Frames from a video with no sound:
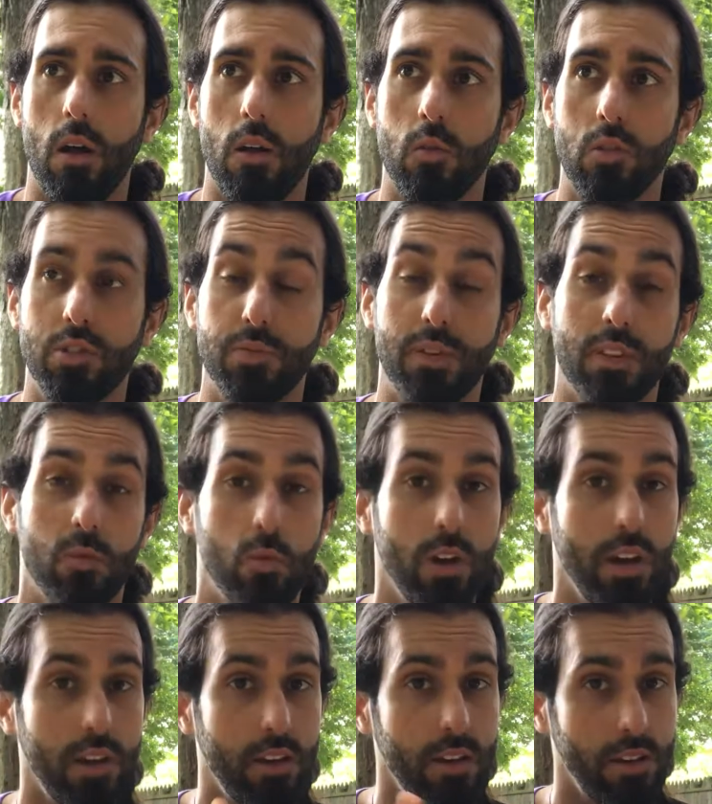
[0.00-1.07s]
Which, by the
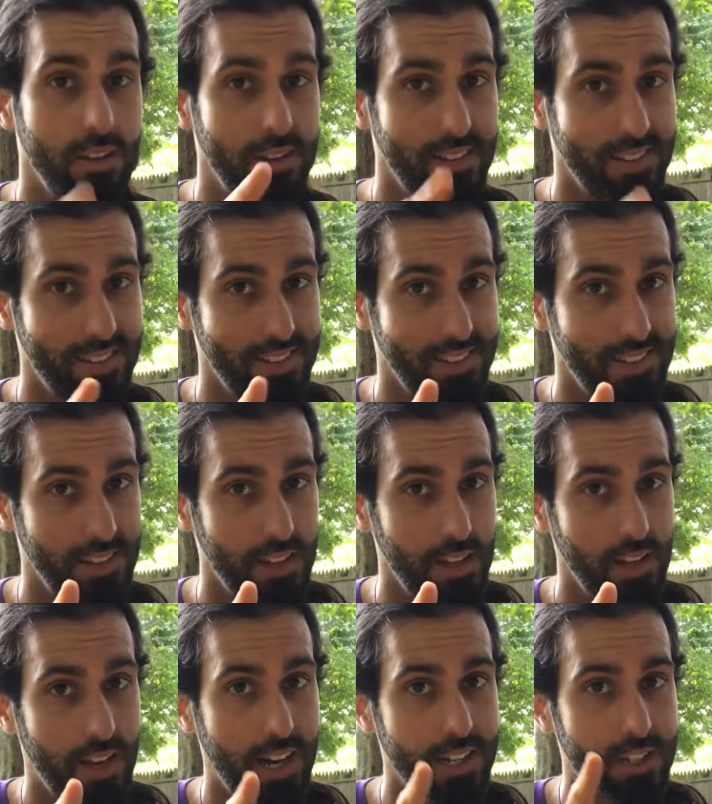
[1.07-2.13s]
way,
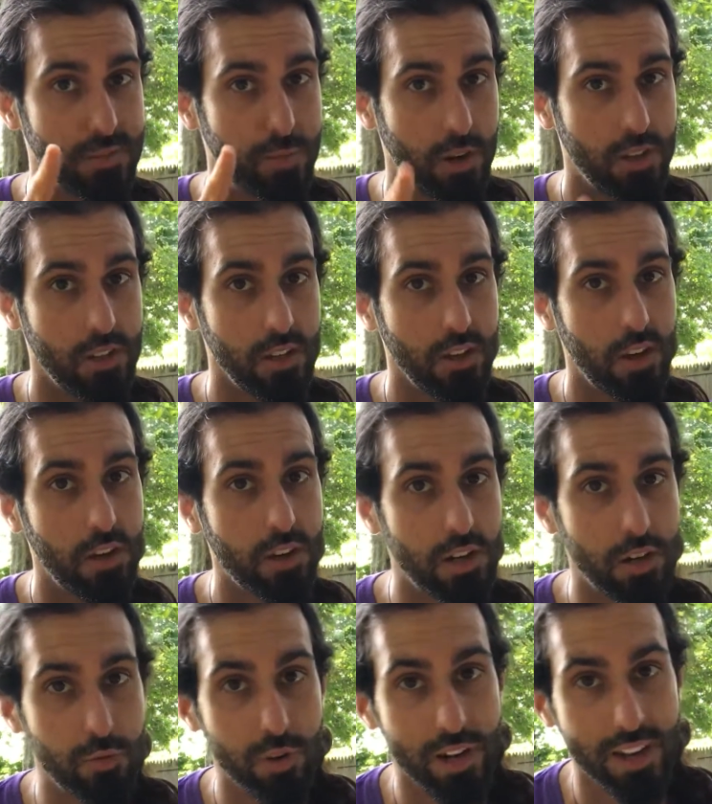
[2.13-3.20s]
I just bought the
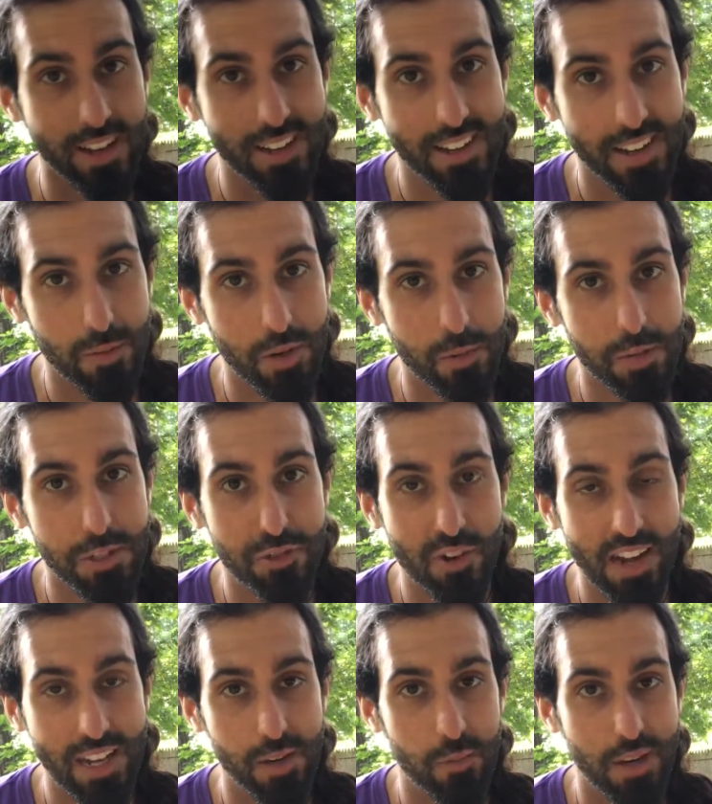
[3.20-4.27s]
Aura ring. I'm gonna be
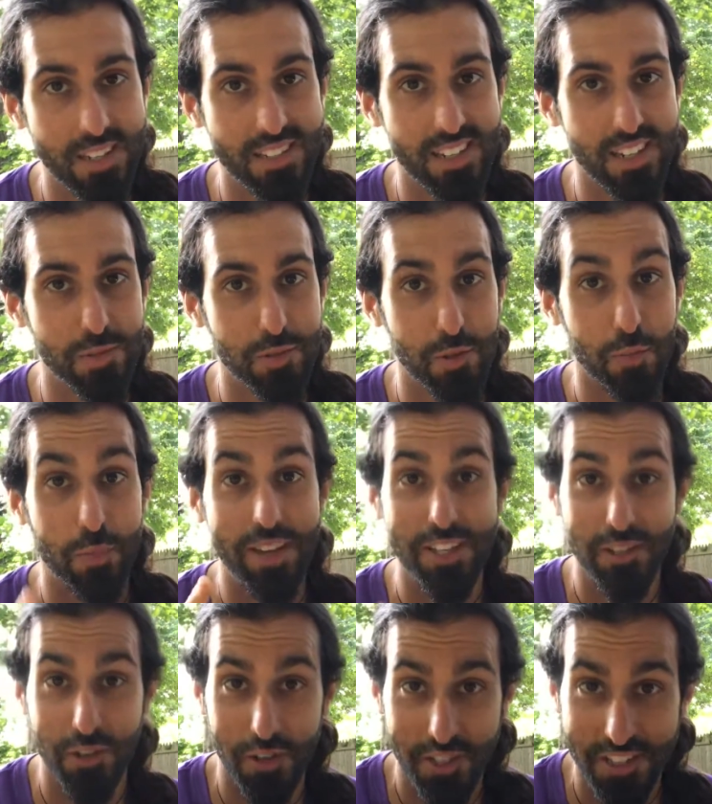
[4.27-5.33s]
tracking my sleep, so make
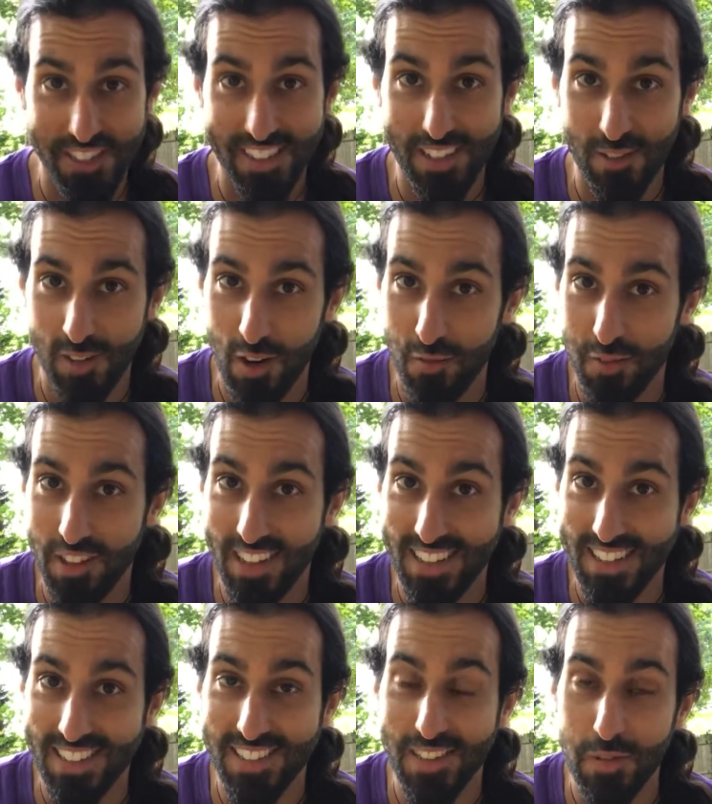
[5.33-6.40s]
sure you stick around for that,
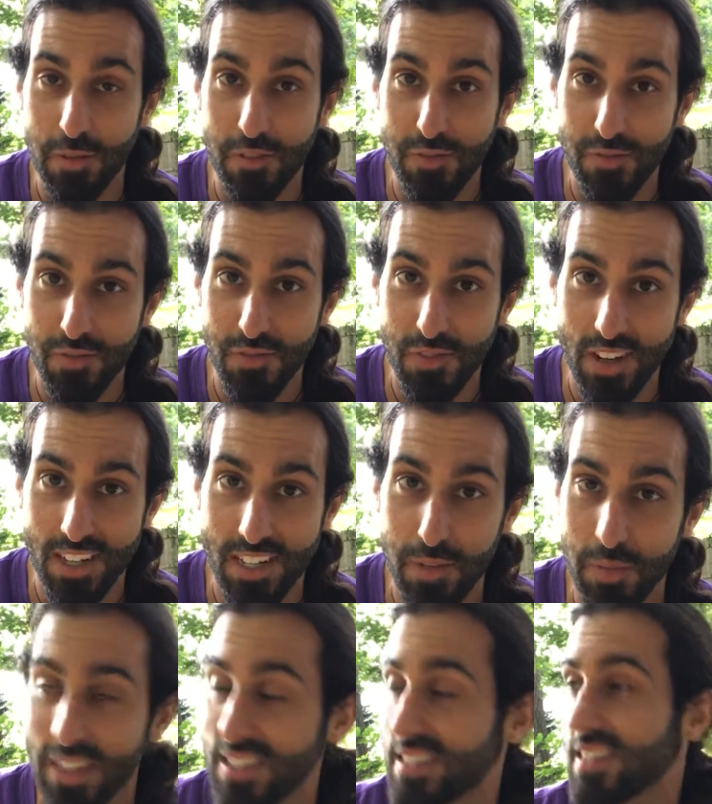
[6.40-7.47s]
because it's gonna be fucking
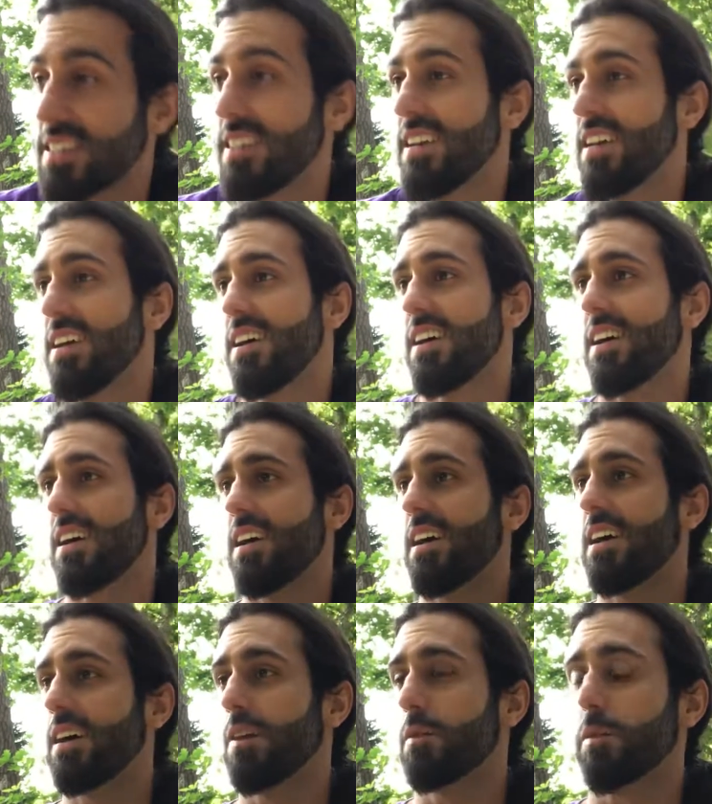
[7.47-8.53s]
amazing.
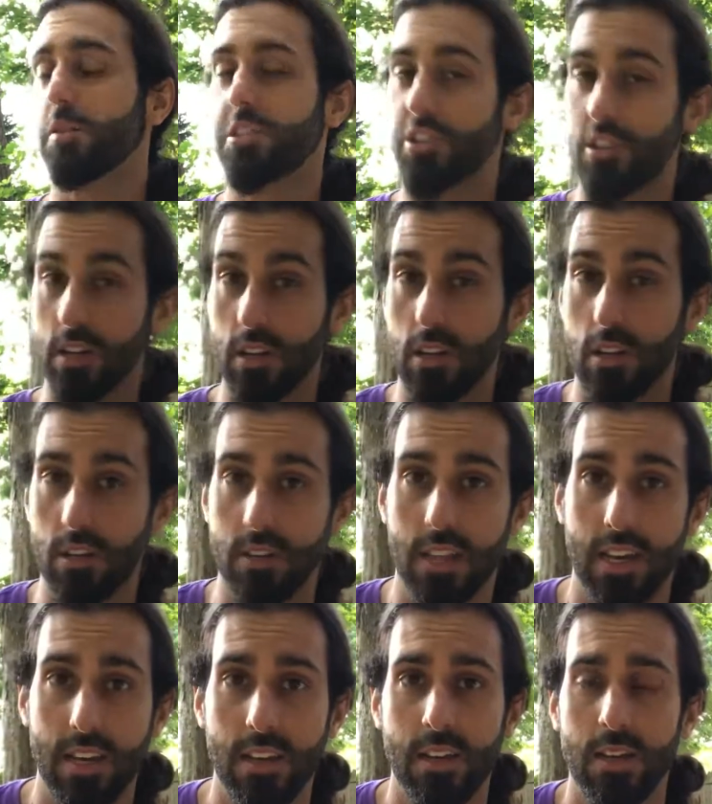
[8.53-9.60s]
I'm gonna be sharing a lot on that.